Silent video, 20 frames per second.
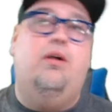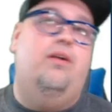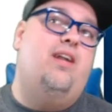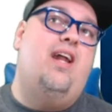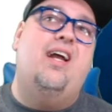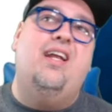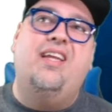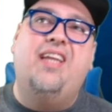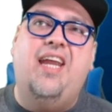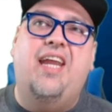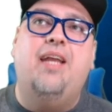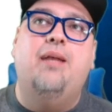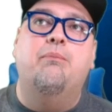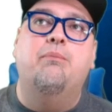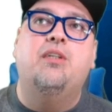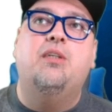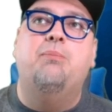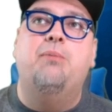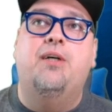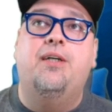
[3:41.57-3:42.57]
not
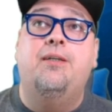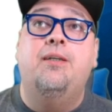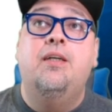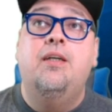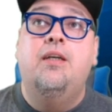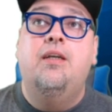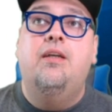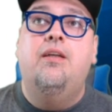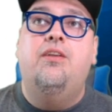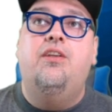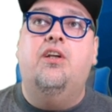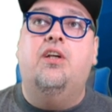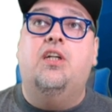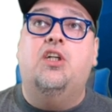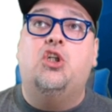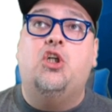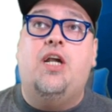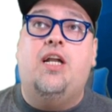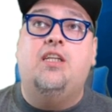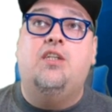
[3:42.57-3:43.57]
games, but you're going to
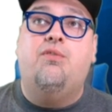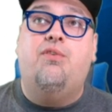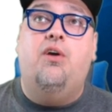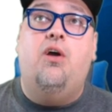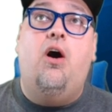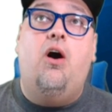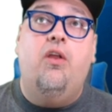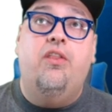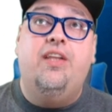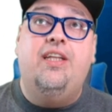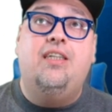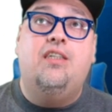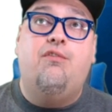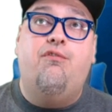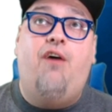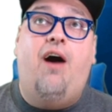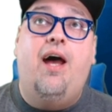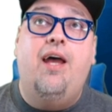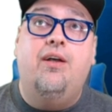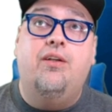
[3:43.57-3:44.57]
transfer all these
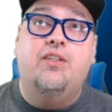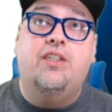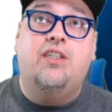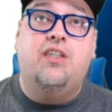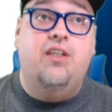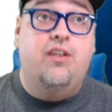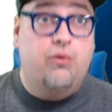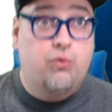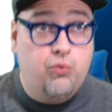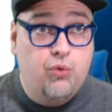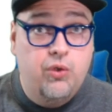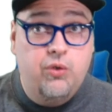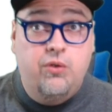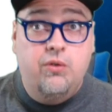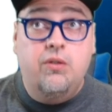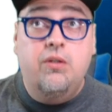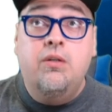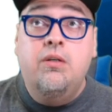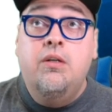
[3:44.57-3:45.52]
files to the root